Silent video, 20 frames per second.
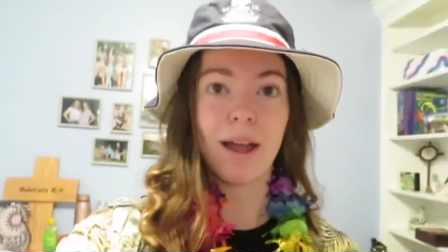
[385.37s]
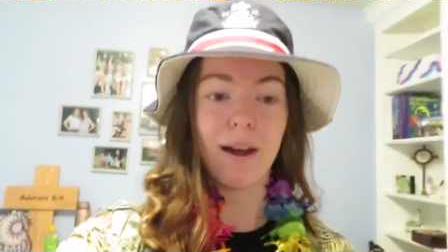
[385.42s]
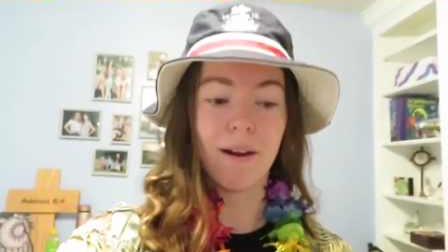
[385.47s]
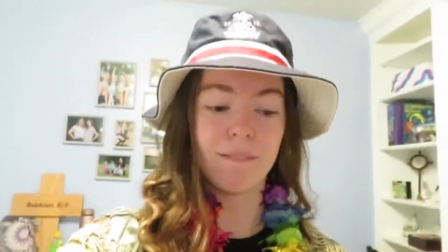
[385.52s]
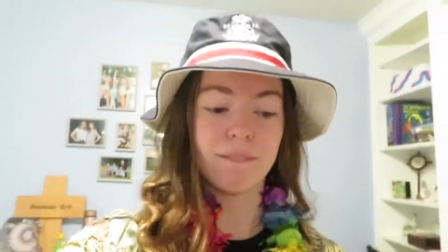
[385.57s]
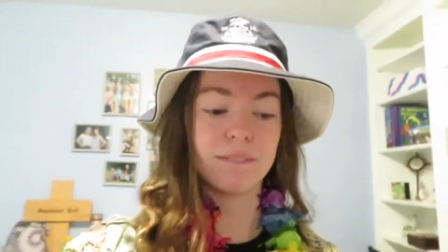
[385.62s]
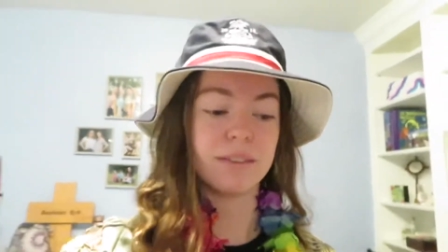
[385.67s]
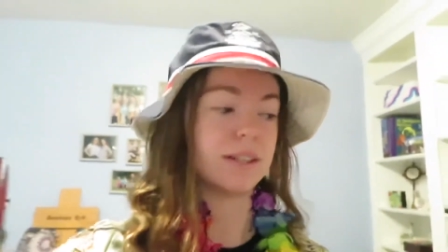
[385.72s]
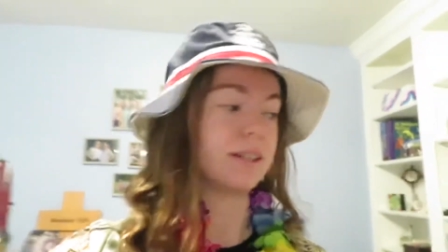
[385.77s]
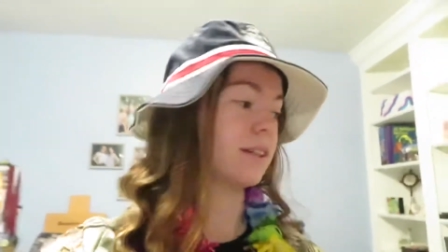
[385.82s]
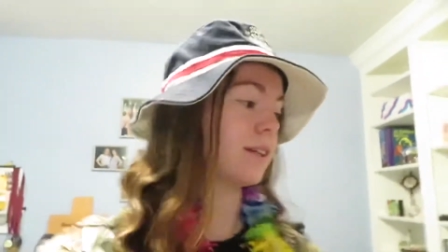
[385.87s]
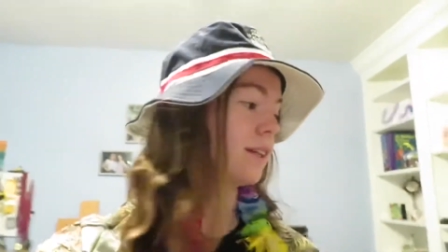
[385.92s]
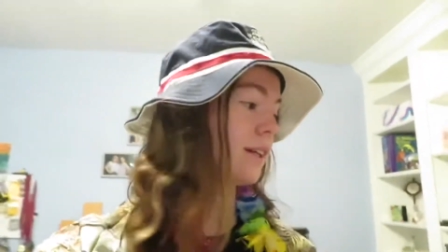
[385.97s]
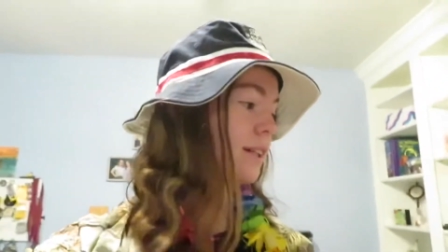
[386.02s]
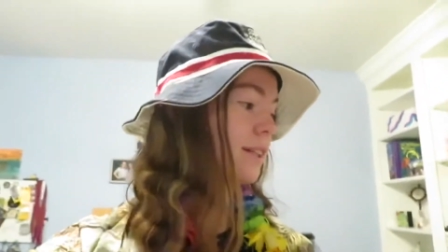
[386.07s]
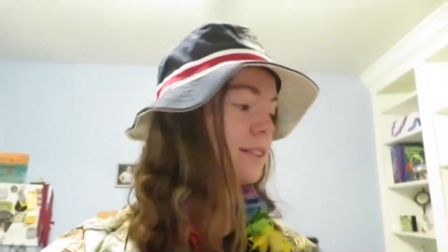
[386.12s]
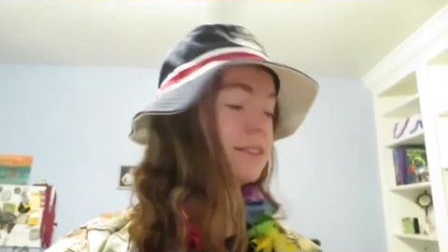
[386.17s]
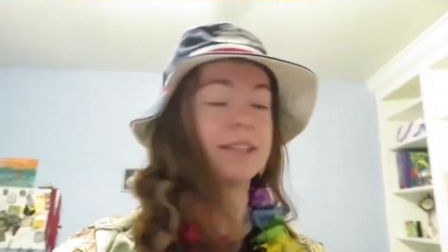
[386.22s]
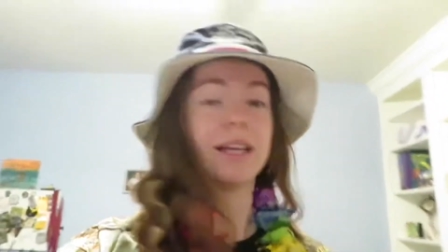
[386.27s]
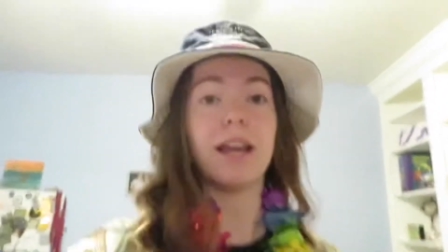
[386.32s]
outfit
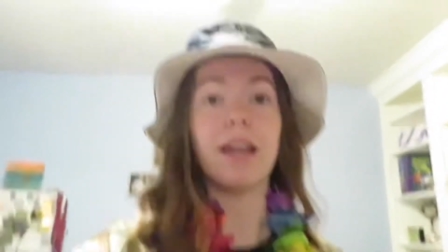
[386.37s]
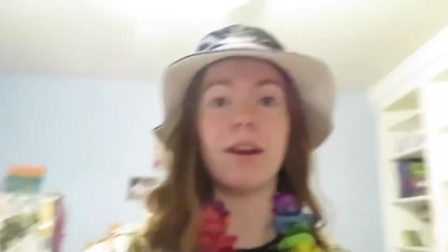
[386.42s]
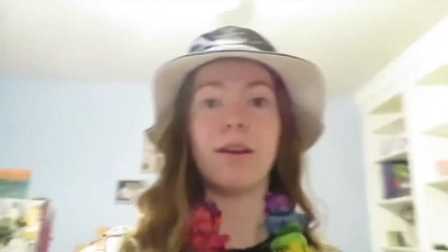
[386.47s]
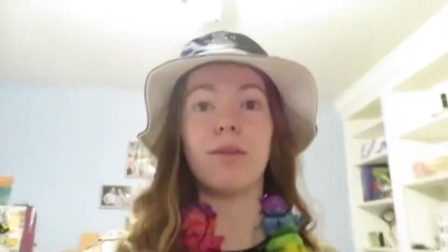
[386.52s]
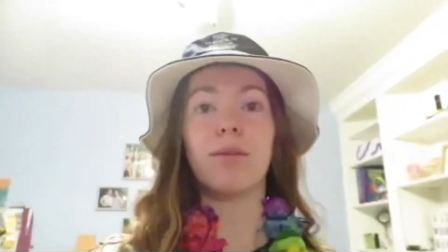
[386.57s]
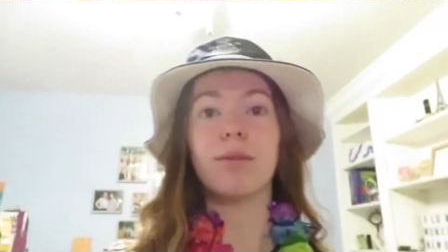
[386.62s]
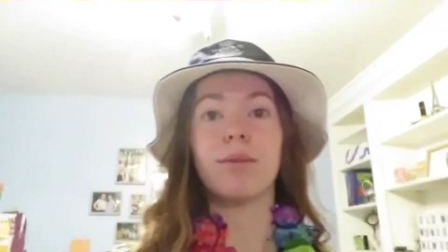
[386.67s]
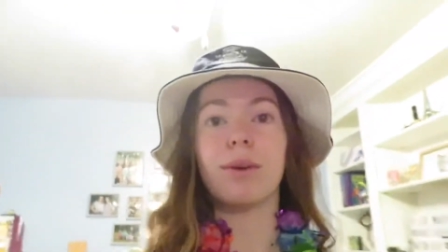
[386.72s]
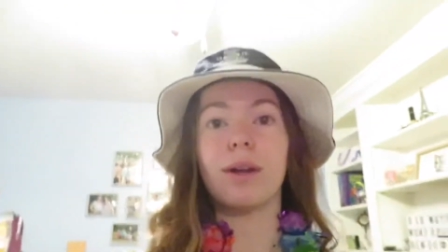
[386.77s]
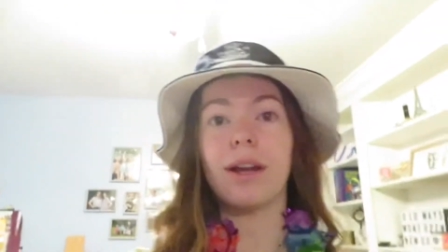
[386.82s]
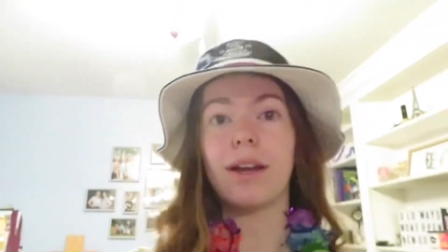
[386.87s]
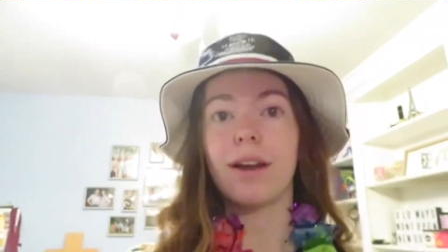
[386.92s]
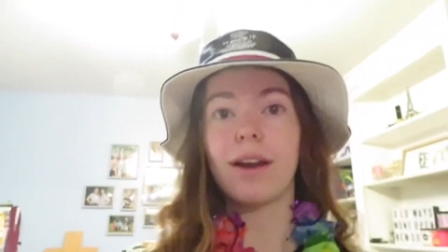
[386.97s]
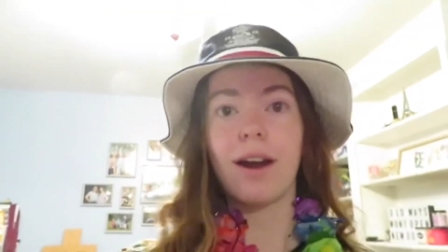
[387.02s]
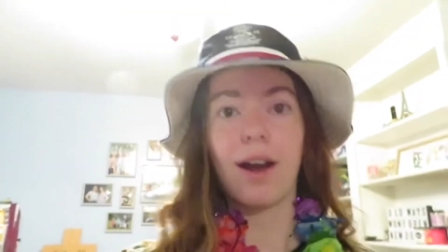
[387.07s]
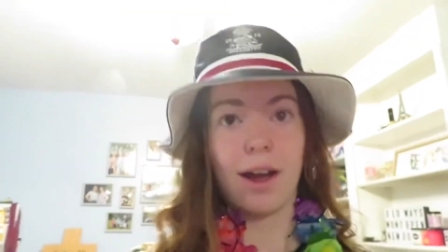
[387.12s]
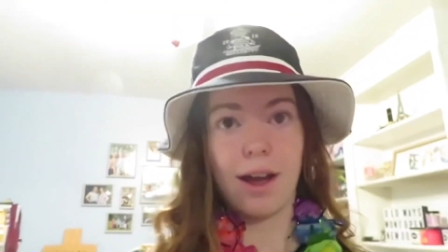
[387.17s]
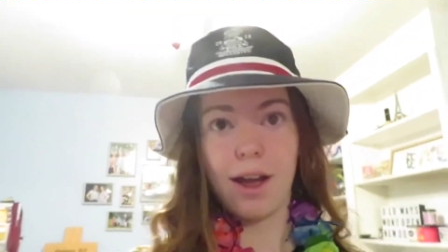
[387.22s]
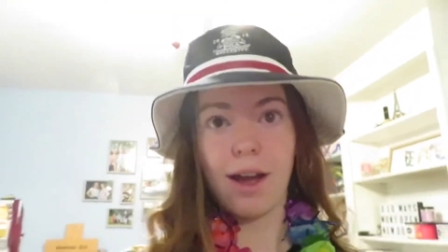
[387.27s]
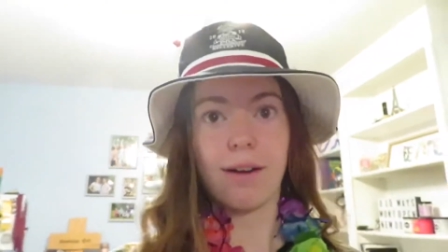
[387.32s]
it's 8.03
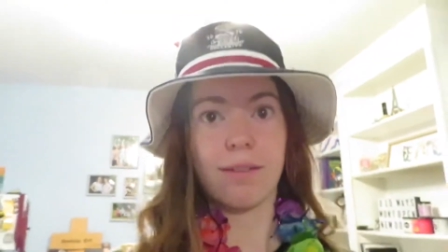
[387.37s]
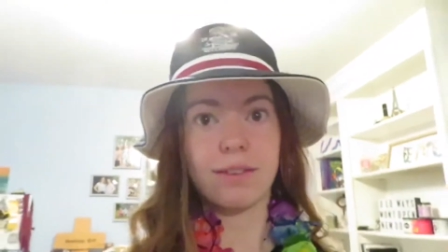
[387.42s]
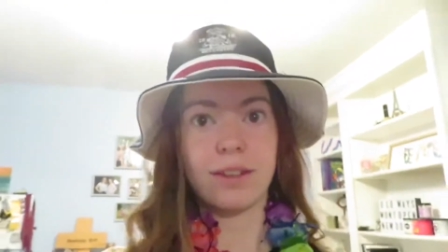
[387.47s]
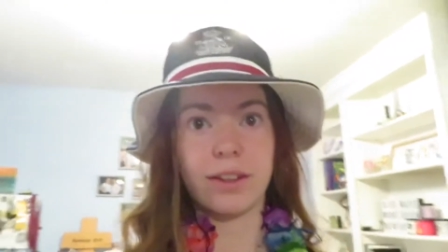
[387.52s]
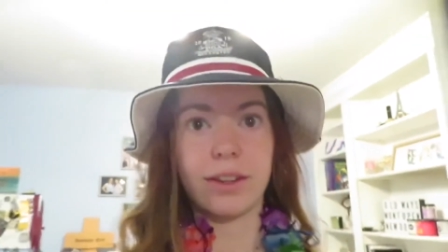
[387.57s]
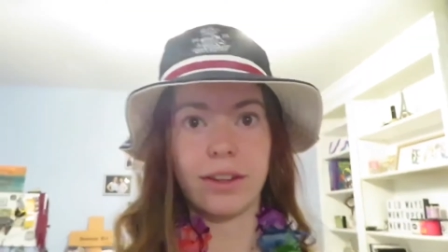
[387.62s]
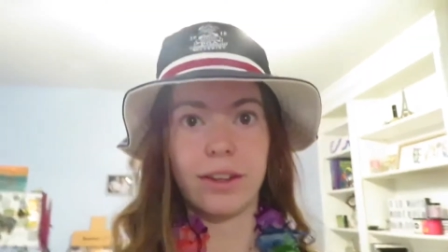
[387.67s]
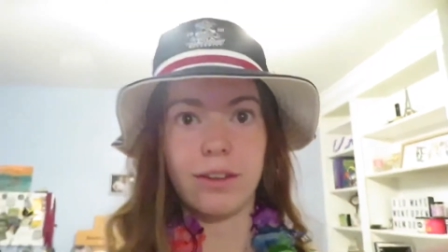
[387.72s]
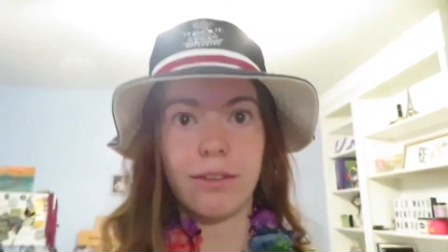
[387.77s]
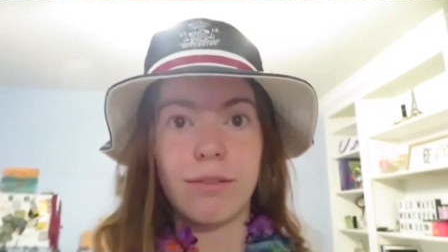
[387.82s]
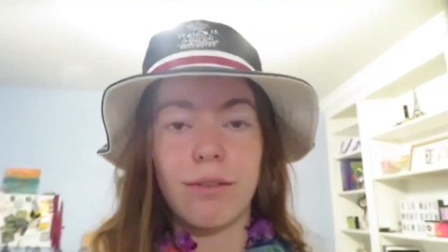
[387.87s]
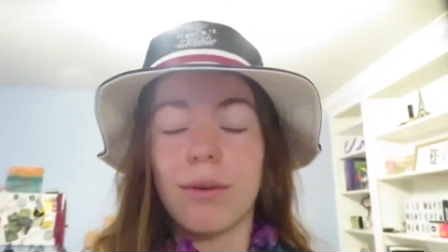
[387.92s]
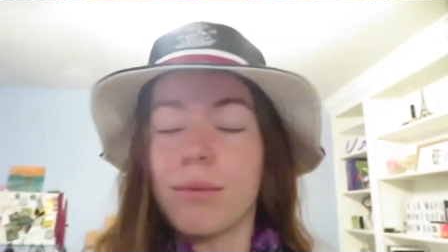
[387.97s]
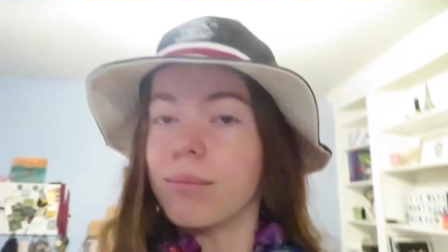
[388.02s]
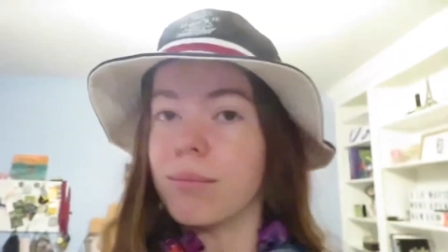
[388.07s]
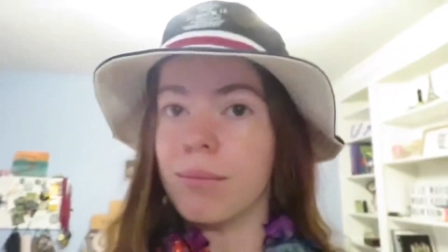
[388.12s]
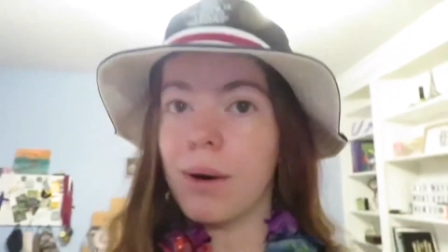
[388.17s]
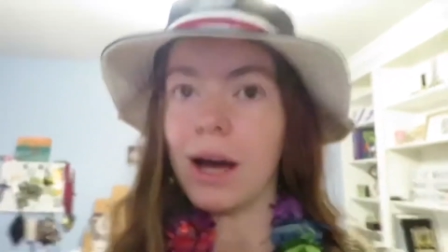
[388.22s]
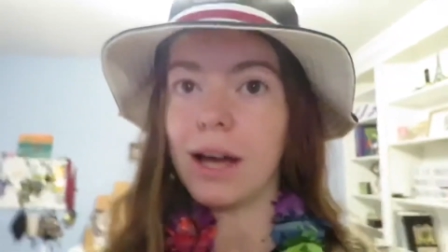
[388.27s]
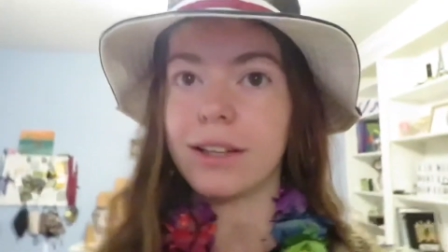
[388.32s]
I have to leave
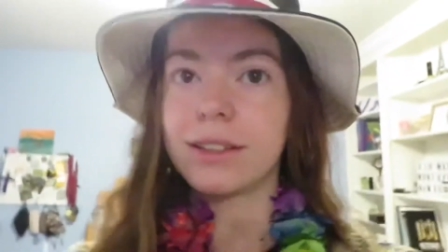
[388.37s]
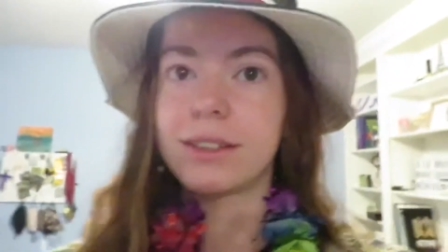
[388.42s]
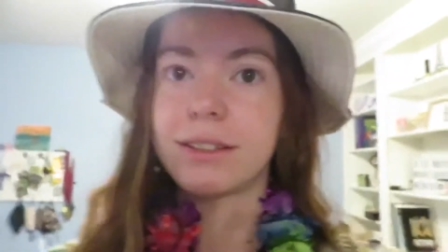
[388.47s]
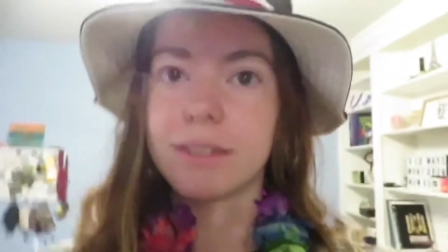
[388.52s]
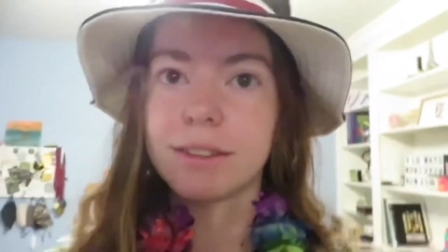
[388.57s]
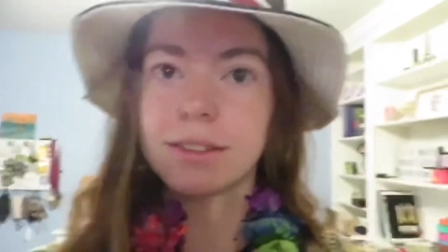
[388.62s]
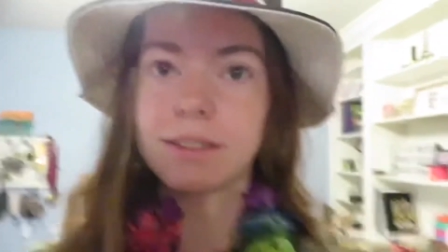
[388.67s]
but